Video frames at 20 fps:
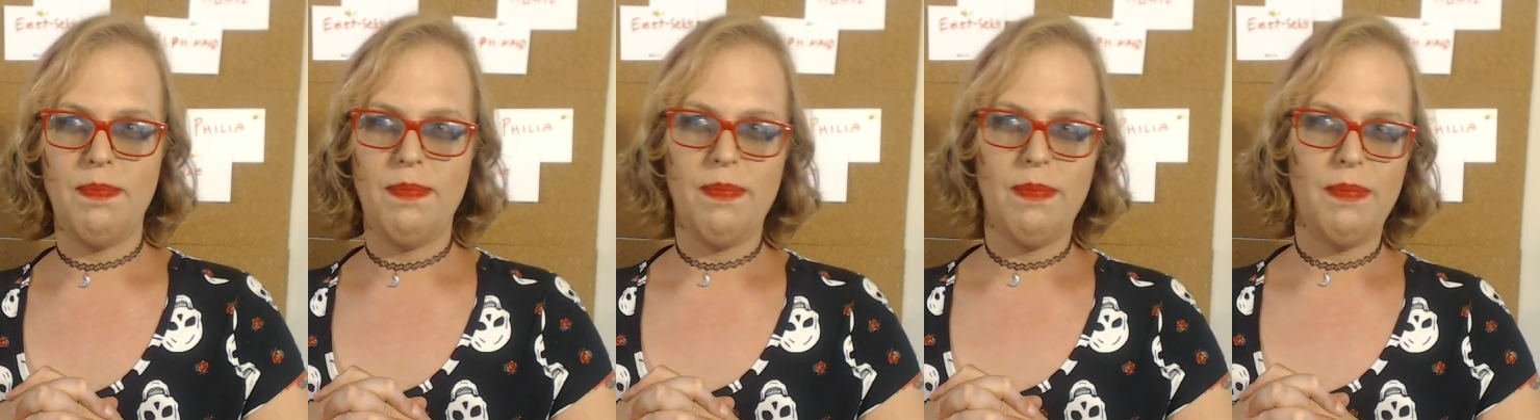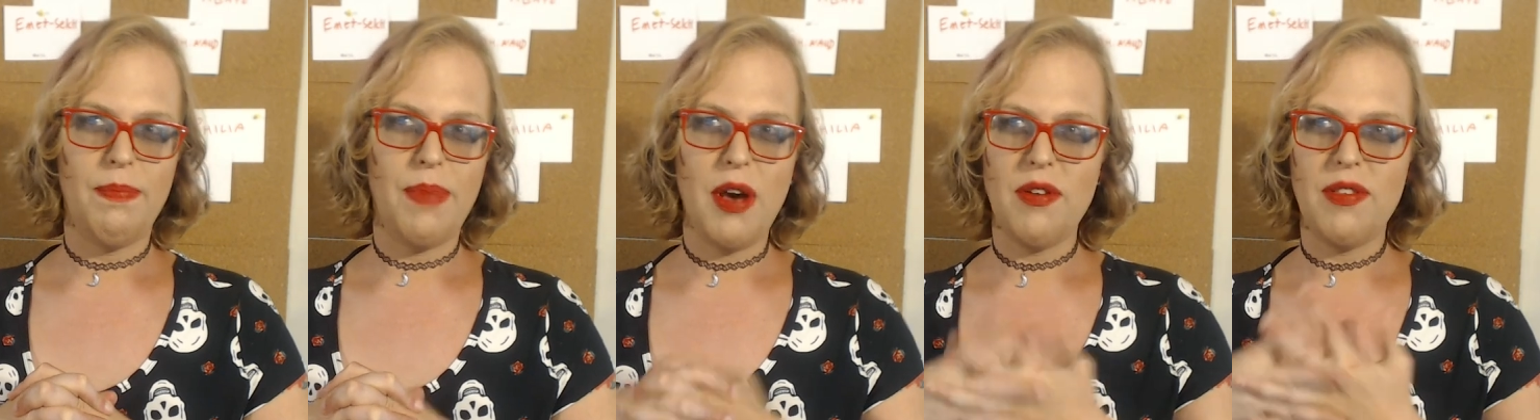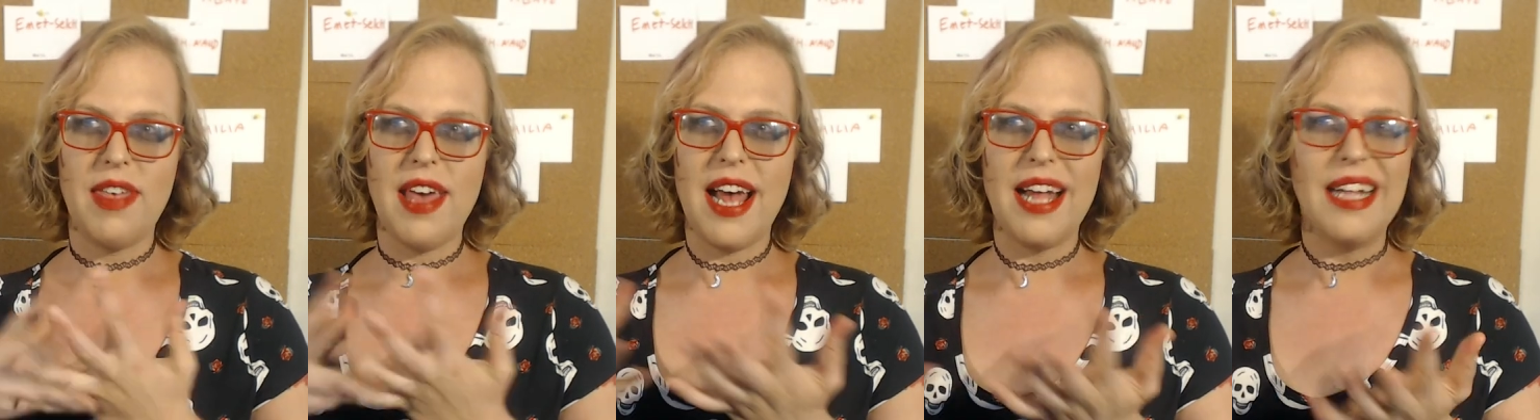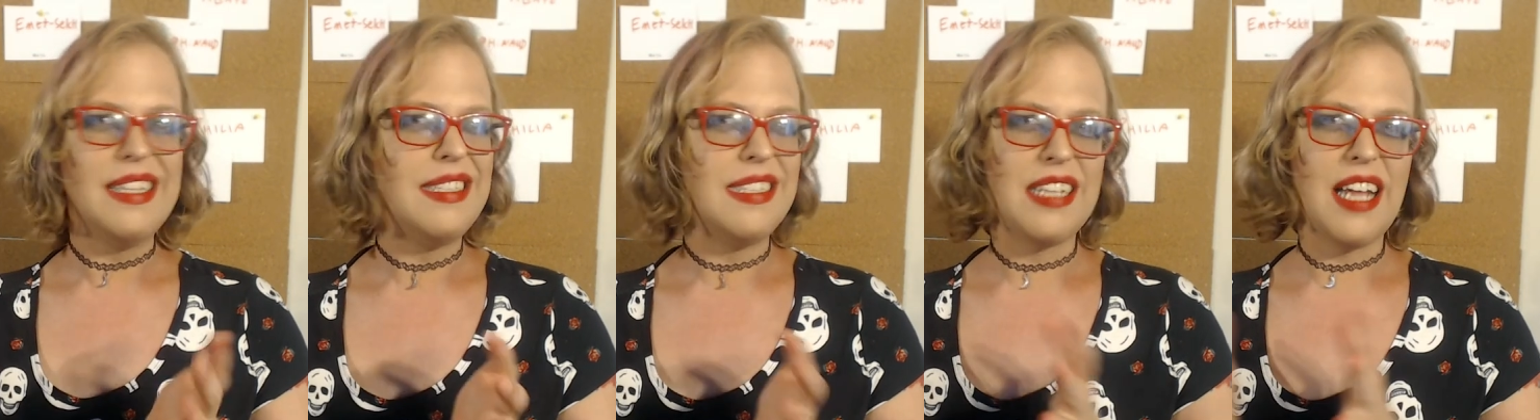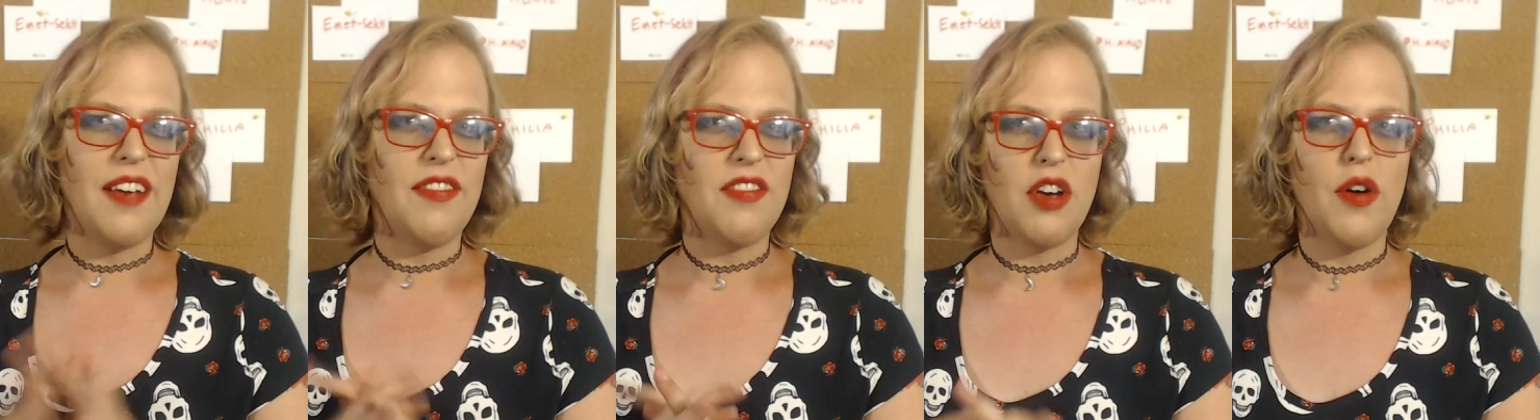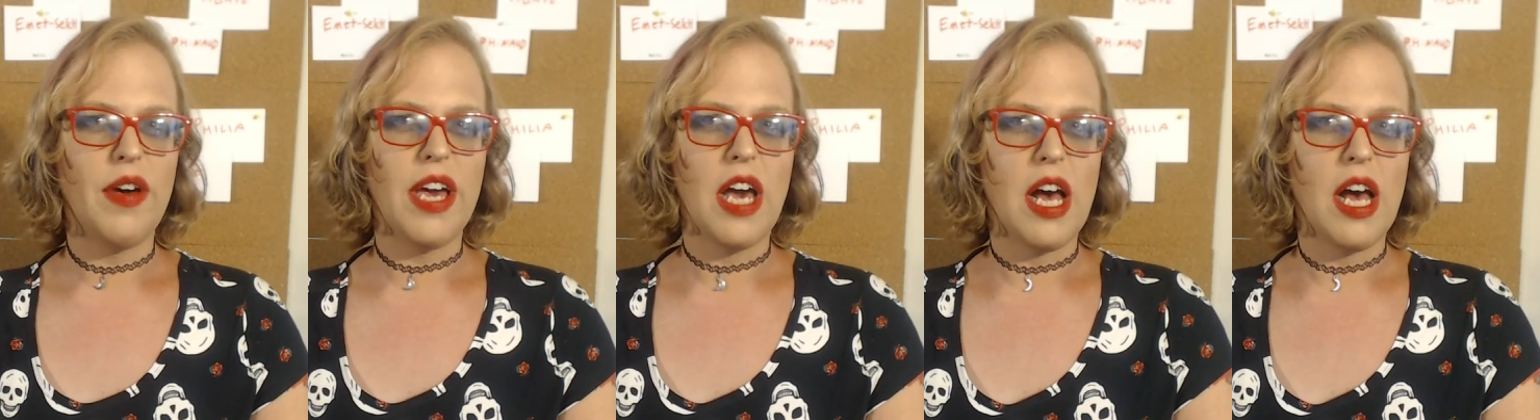both had stuff
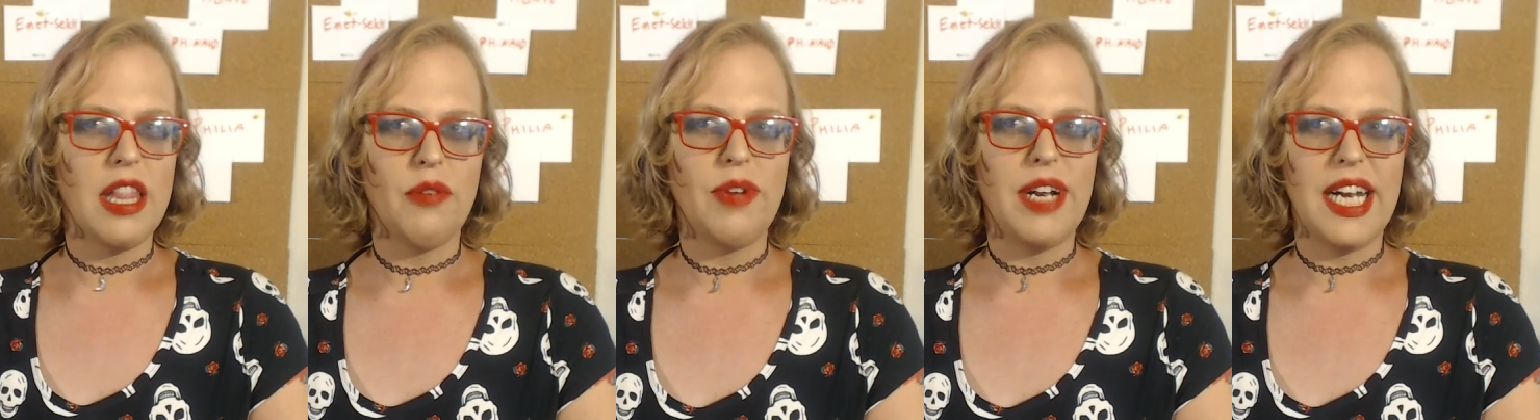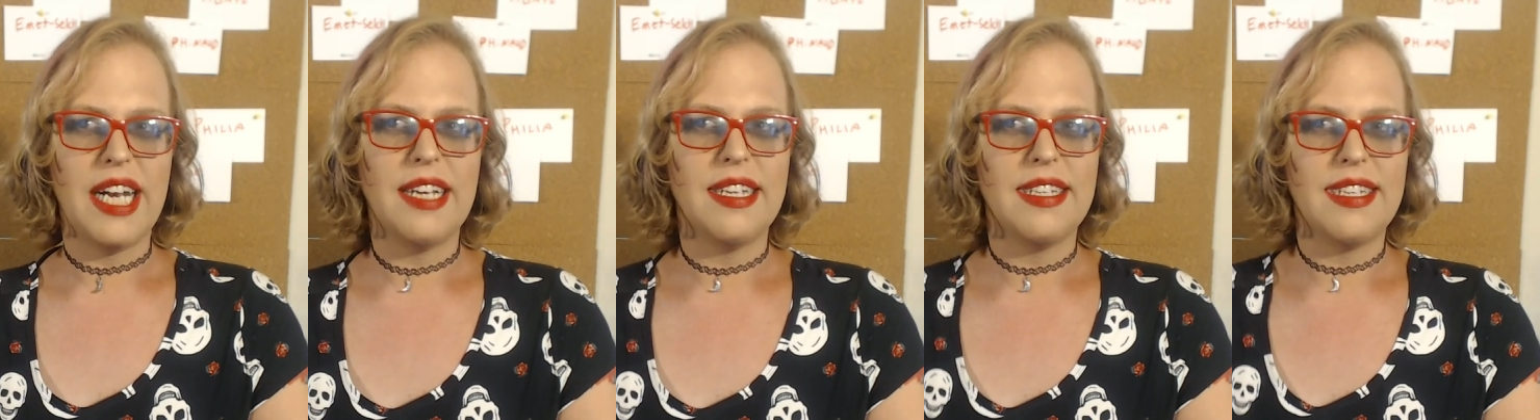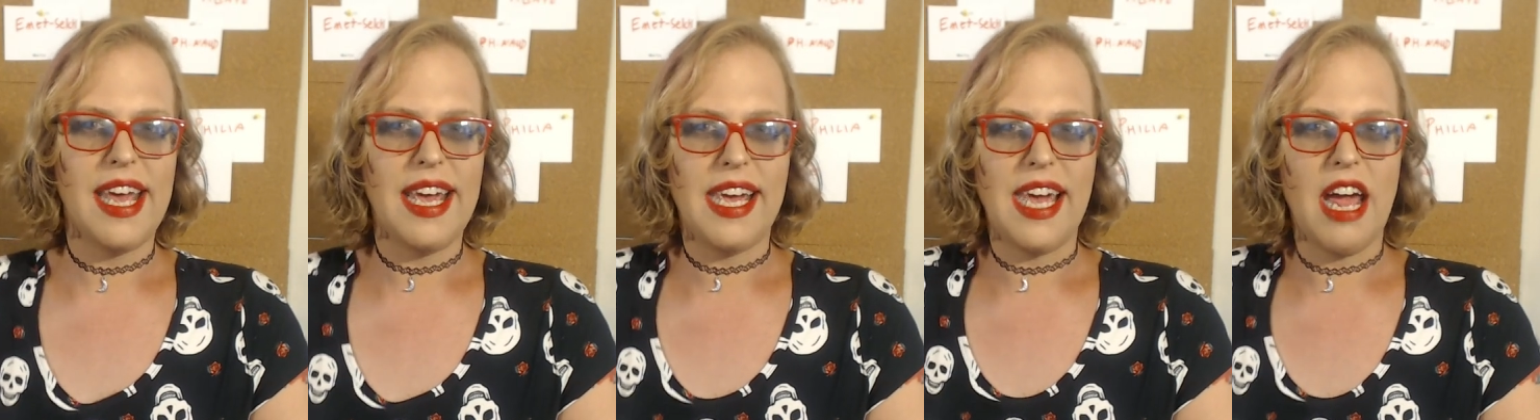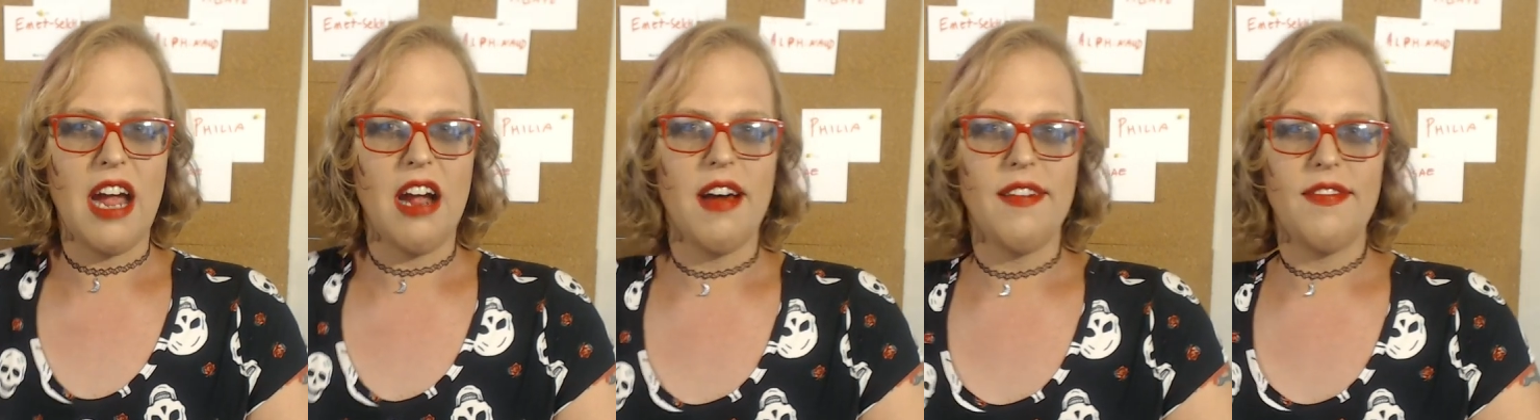going on that we needed to take care of.